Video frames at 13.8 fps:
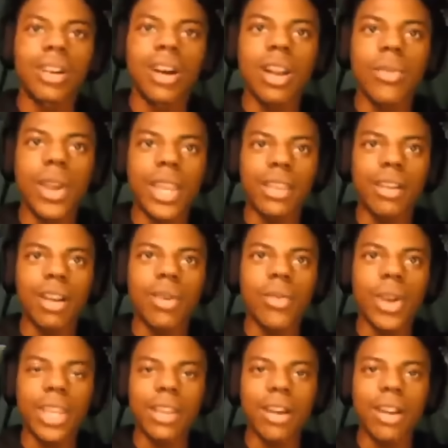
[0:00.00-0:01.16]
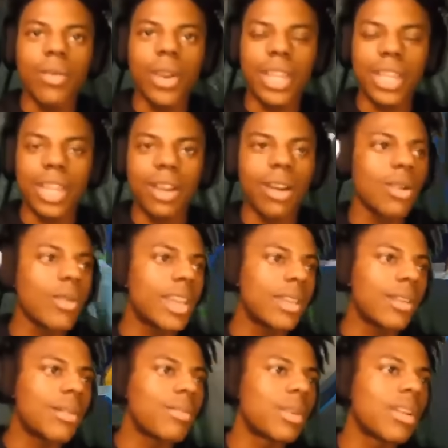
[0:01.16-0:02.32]
Hold on, wait. Hold on, wait. Hold on, wait. Hold on, wait,
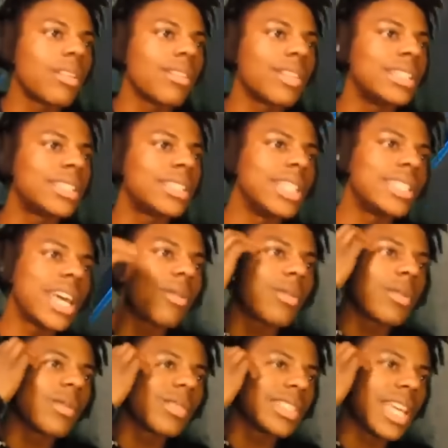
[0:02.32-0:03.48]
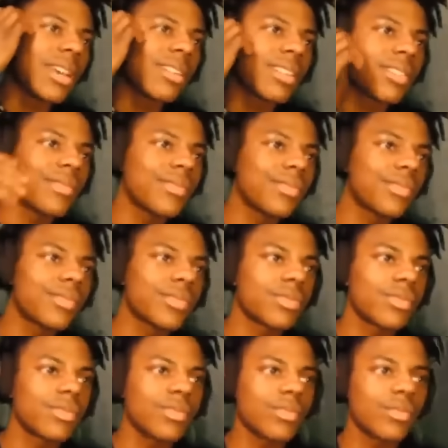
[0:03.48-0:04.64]
bro. Is is that? Is oh that... my God,
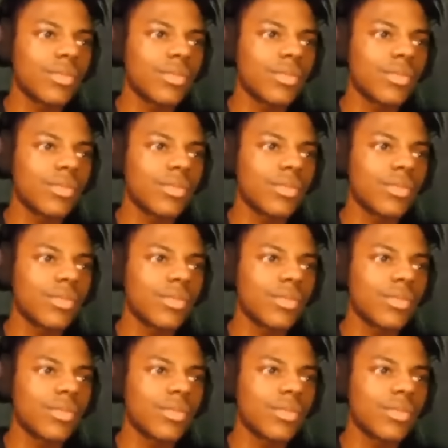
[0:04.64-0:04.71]
you're.